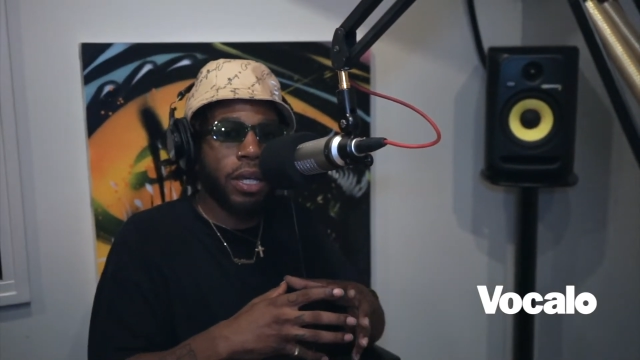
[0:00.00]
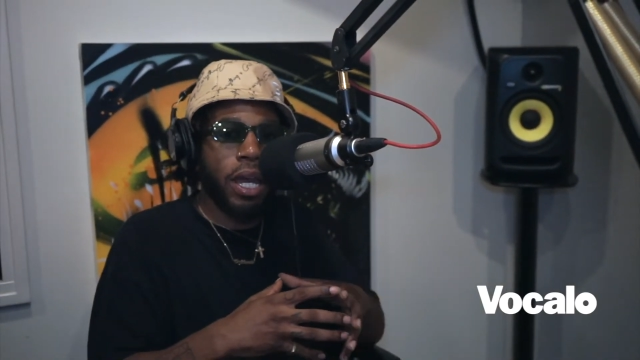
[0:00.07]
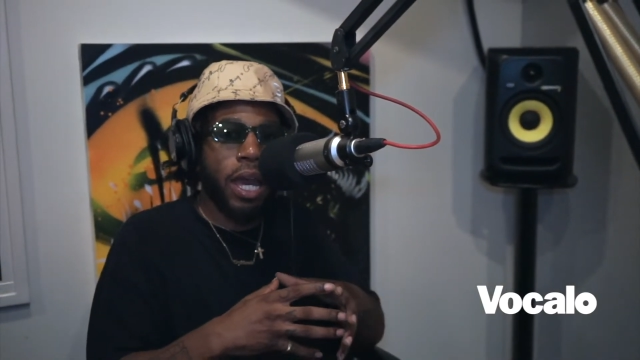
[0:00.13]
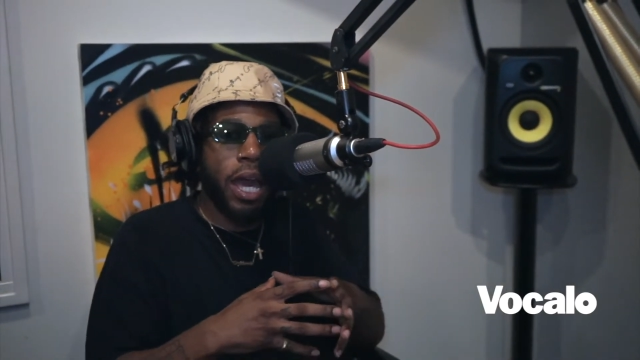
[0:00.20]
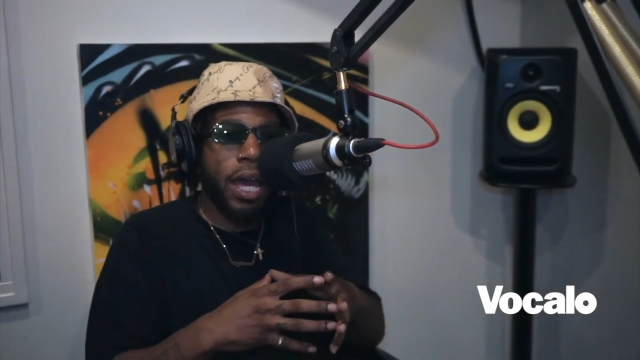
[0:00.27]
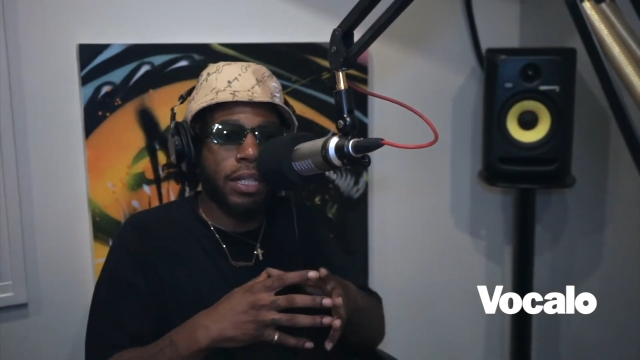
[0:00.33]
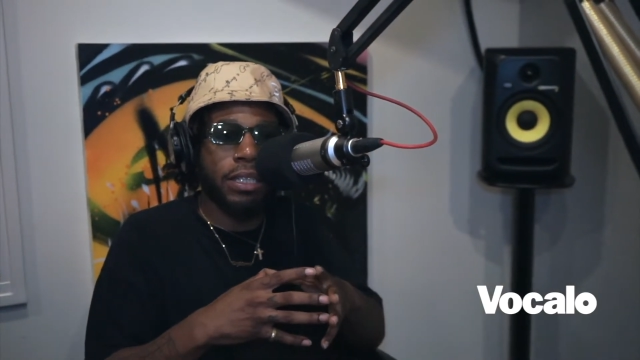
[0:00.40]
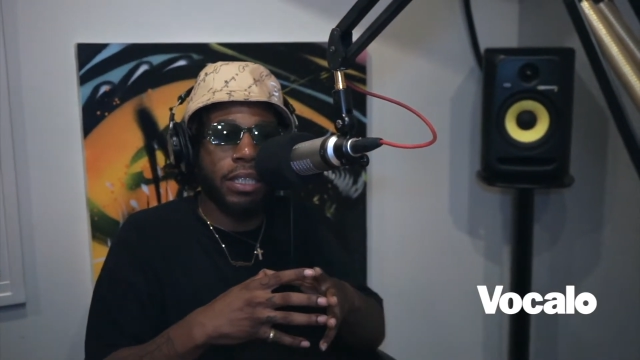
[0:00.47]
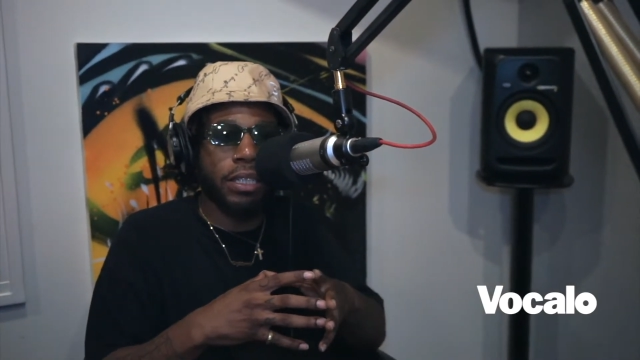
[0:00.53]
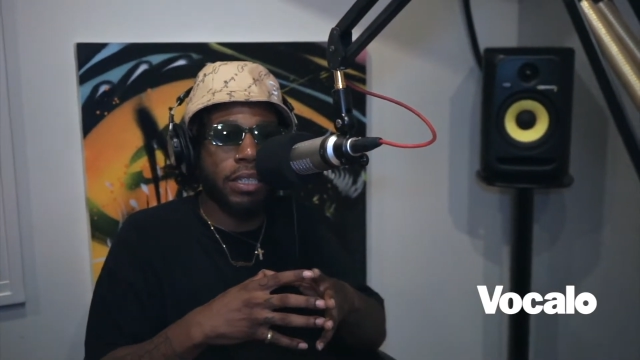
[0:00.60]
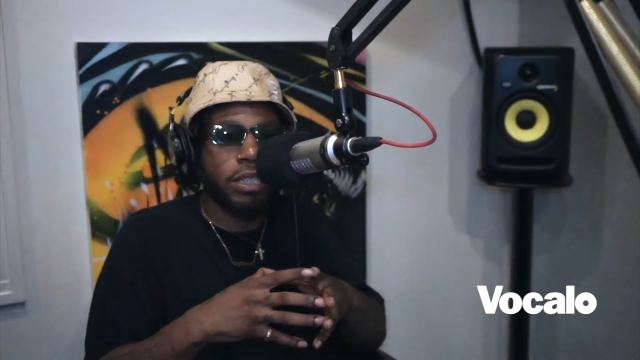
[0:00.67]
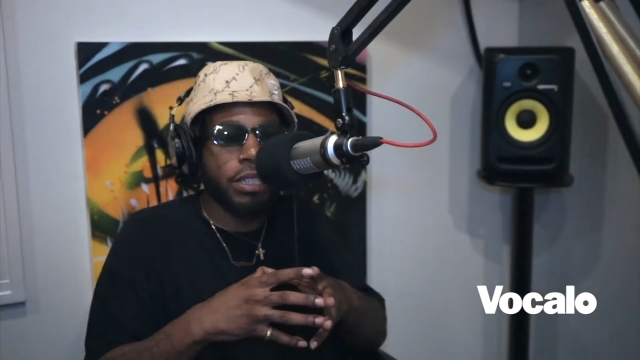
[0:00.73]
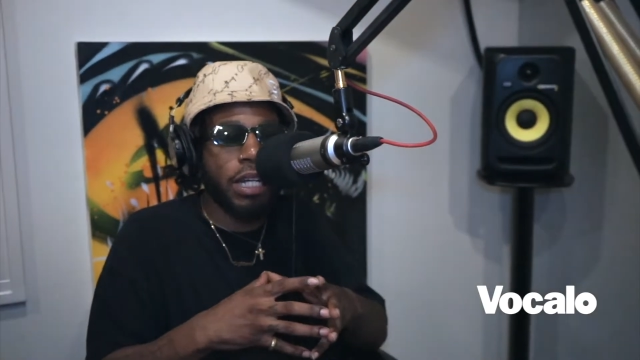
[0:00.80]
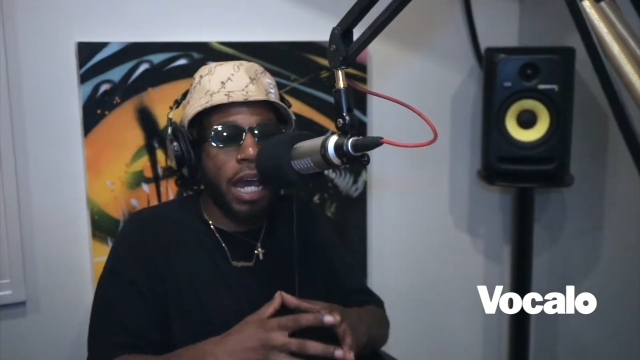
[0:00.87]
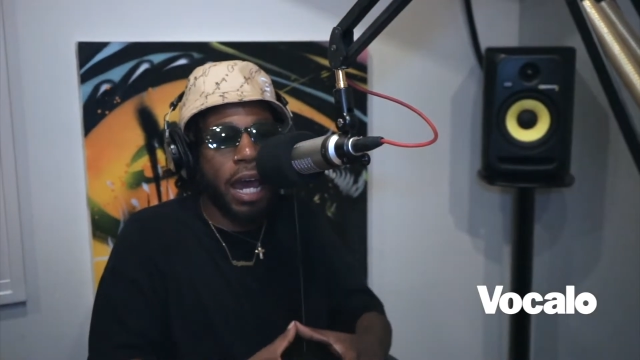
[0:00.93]
as a
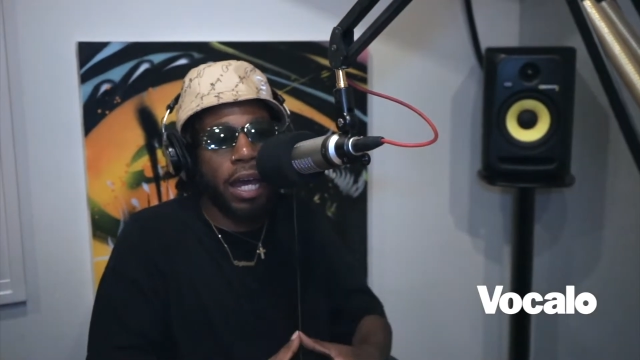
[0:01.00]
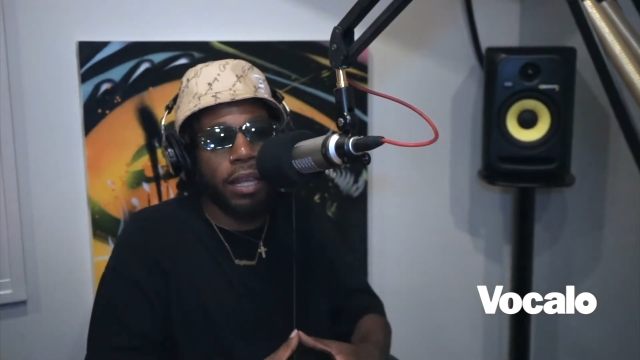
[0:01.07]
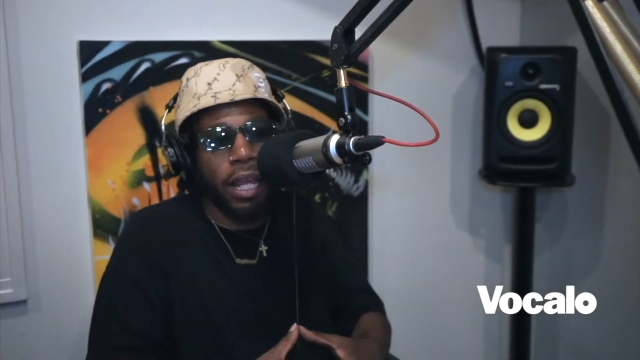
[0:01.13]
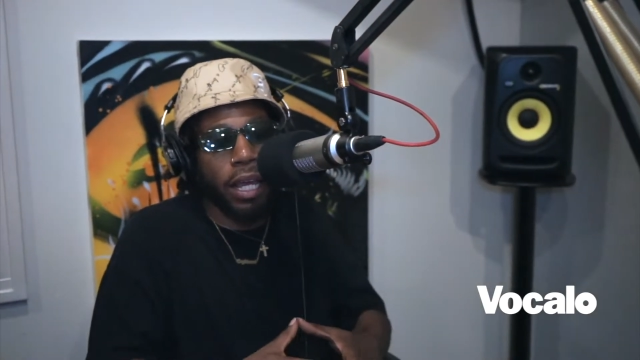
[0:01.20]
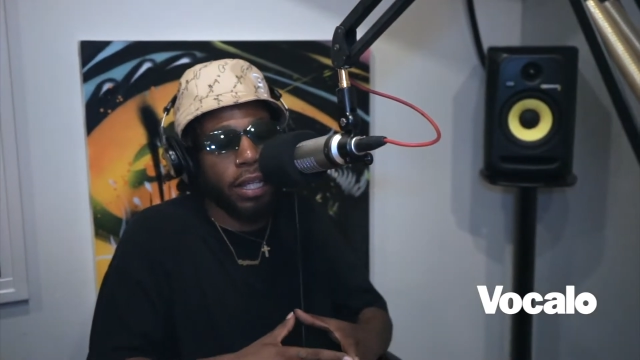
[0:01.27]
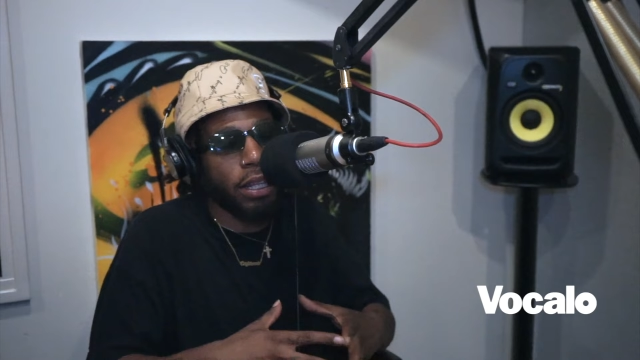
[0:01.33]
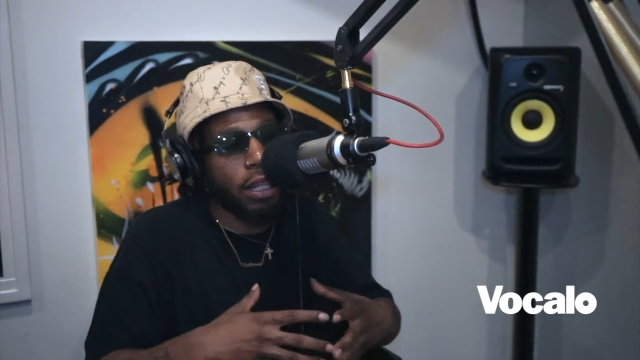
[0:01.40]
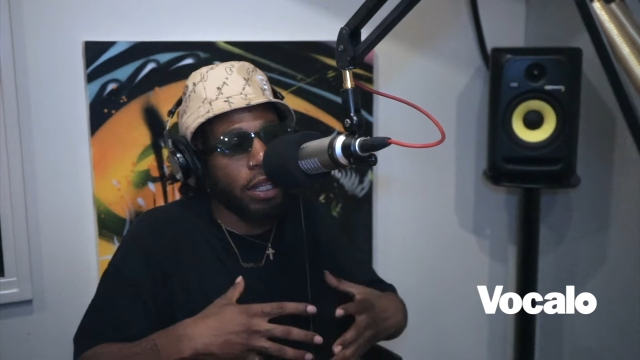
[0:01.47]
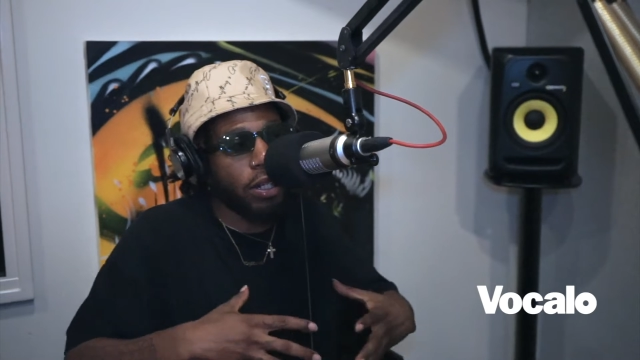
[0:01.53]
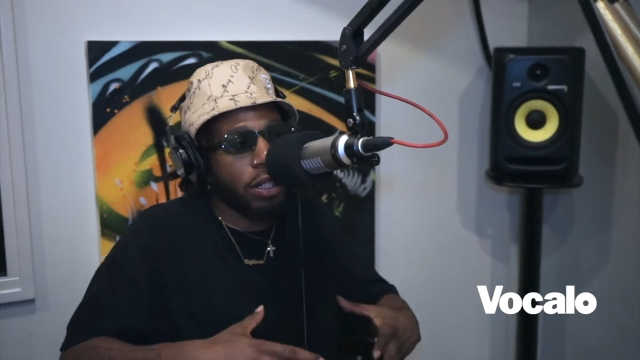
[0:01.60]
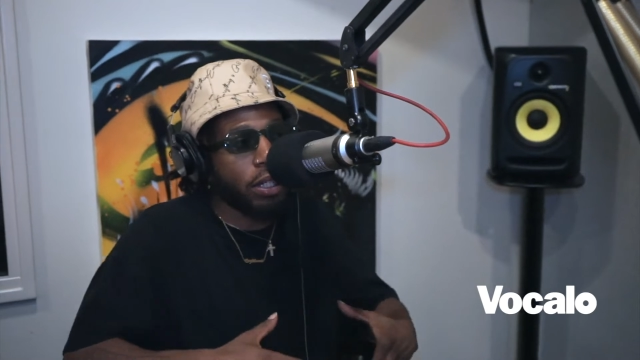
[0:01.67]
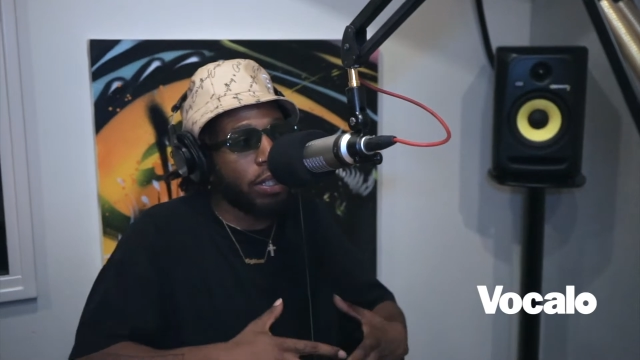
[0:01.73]
child, like literally